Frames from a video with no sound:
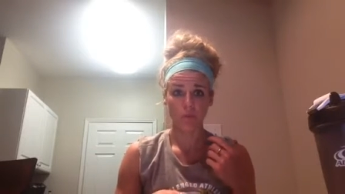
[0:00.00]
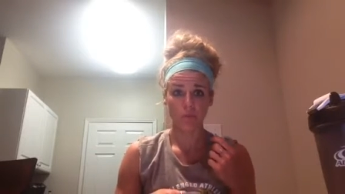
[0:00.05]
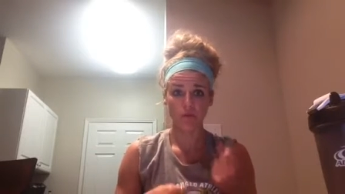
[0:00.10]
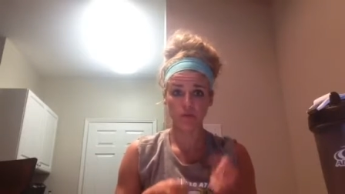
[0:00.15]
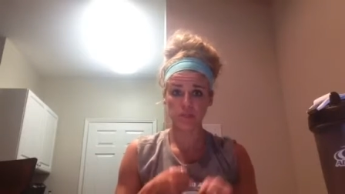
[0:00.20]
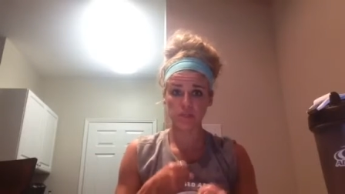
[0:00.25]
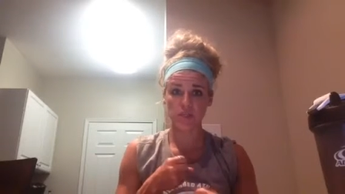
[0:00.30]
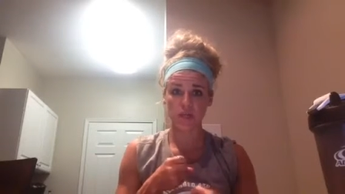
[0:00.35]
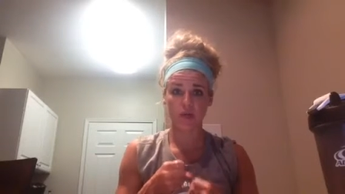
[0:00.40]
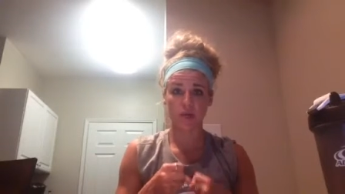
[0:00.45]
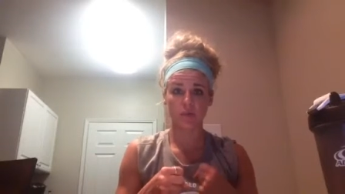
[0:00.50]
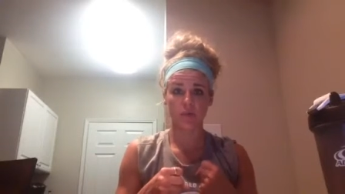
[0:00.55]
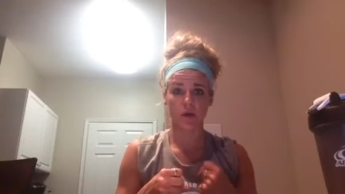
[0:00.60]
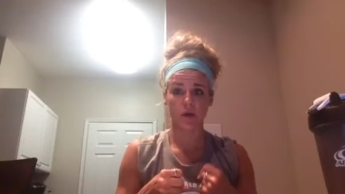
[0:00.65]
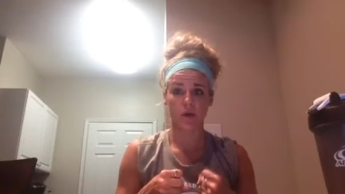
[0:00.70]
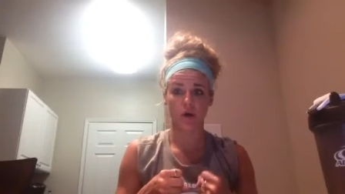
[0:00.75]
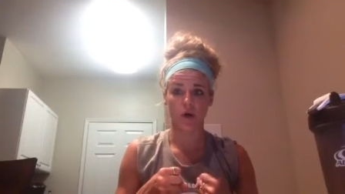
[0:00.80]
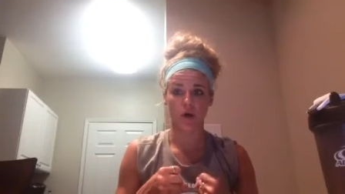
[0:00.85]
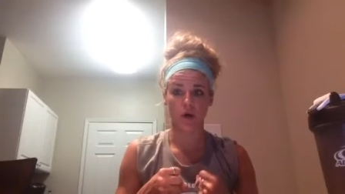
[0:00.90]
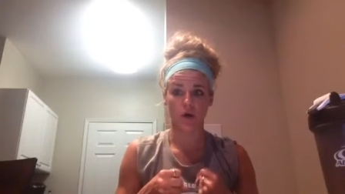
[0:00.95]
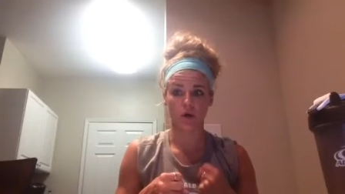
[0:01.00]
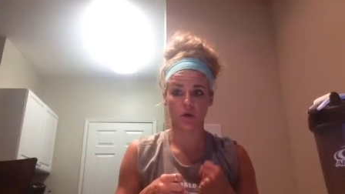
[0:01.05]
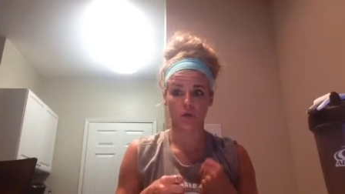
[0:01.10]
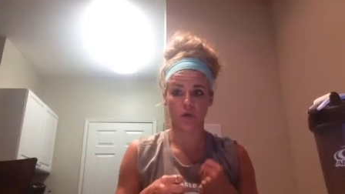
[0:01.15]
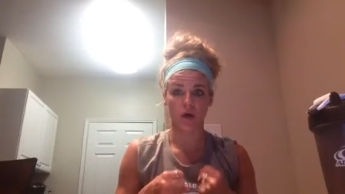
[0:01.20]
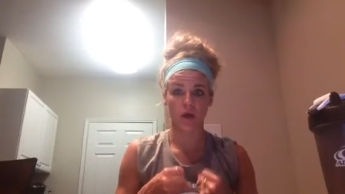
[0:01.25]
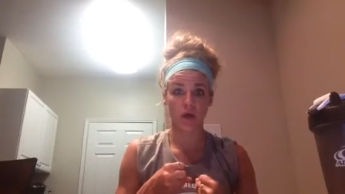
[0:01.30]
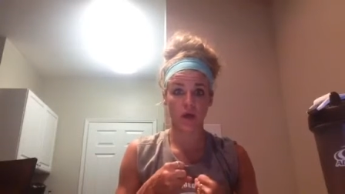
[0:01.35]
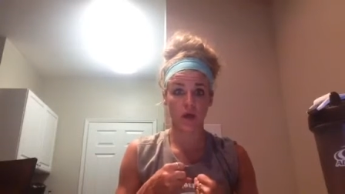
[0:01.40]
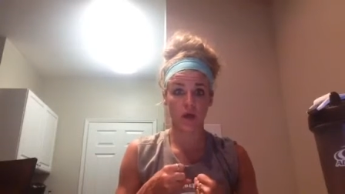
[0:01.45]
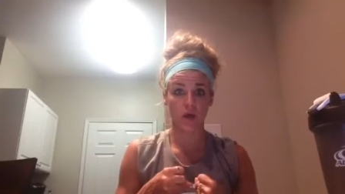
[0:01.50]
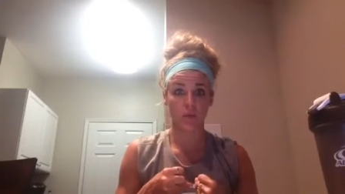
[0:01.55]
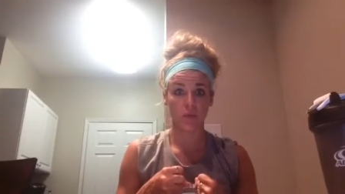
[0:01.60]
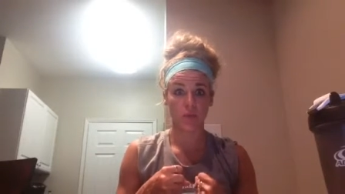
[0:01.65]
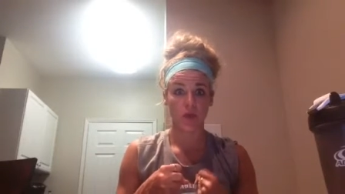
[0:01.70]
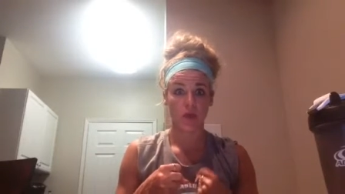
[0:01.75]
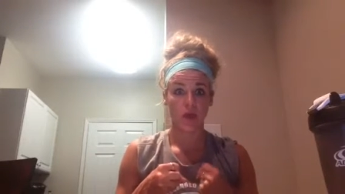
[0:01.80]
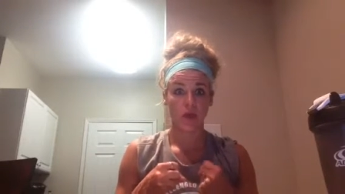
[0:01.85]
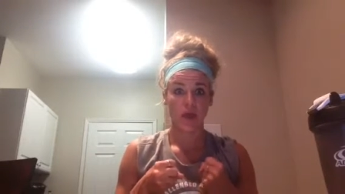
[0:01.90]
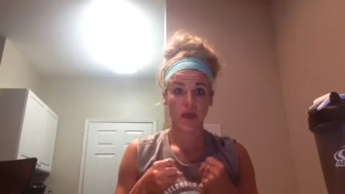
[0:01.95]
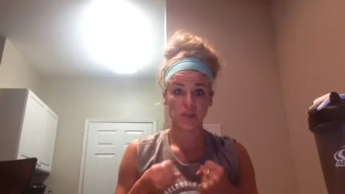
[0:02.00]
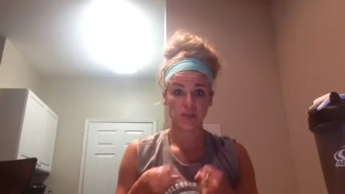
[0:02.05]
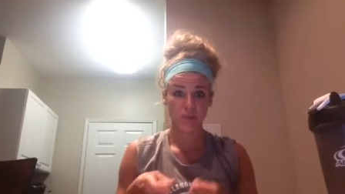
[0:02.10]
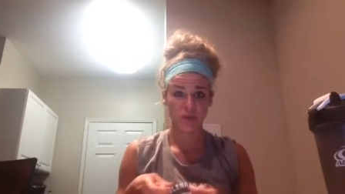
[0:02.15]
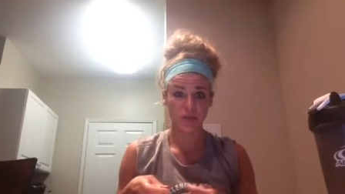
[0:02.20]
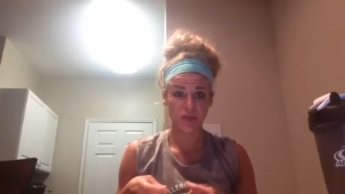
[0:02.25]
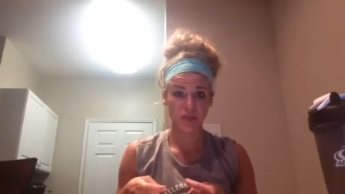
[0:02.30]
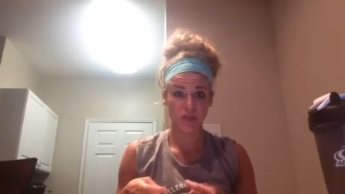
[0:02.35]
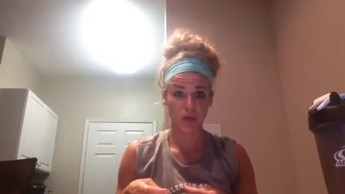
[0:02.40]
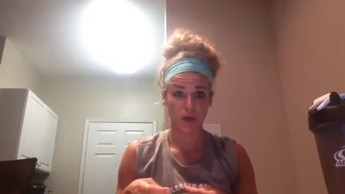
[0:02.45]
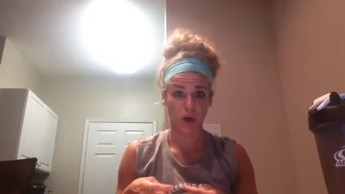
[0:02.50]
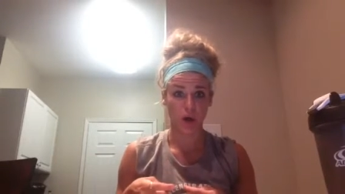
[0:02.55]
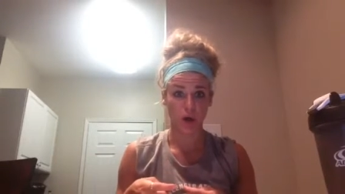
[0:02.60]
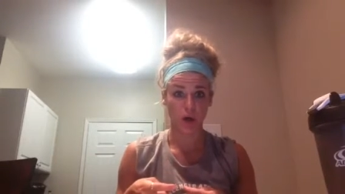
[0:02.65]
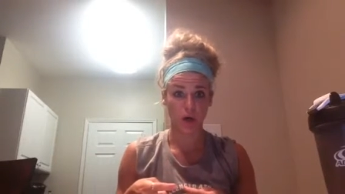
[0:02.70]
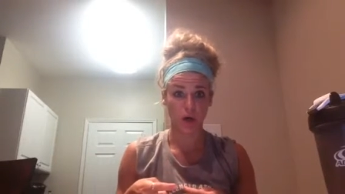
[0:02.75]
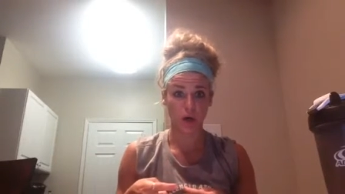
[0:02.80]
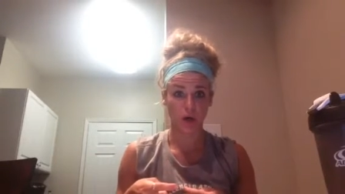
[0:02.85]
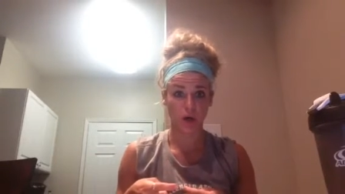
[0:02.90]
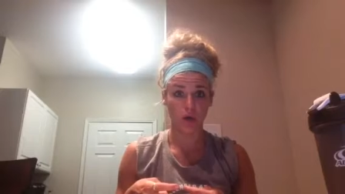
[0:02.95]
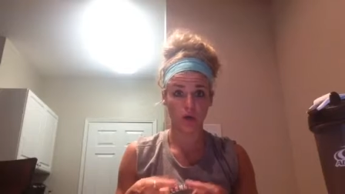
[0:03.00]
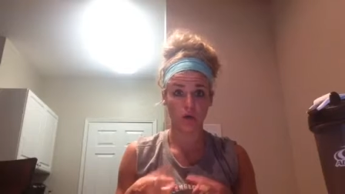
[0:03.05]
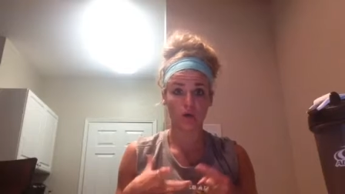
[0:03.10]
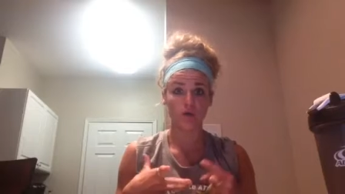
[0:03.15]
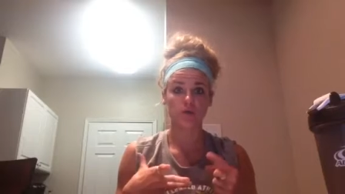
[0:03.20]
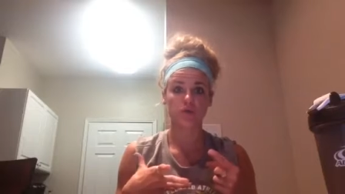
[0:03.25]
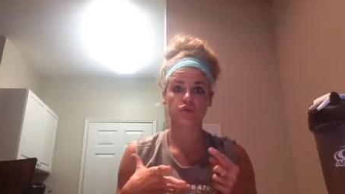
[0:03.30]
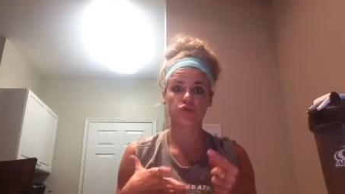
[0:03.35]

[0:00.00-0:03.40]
But just getting my heart rate up, especially cardio,